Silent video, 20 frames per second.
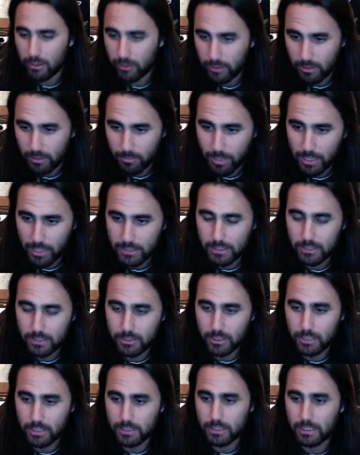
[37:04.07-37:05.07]
goodbyes to
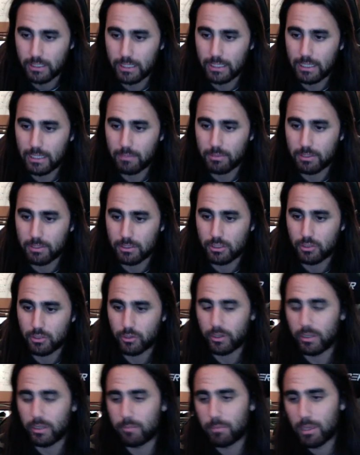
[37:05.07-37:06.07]
Justin. He keeps the
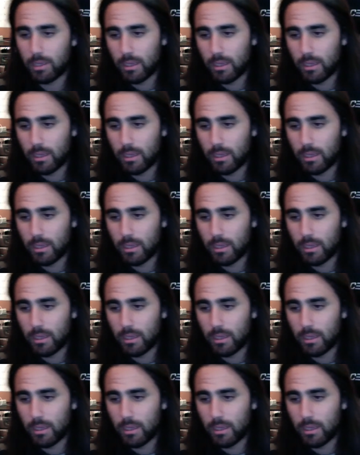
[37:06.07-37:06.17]
stream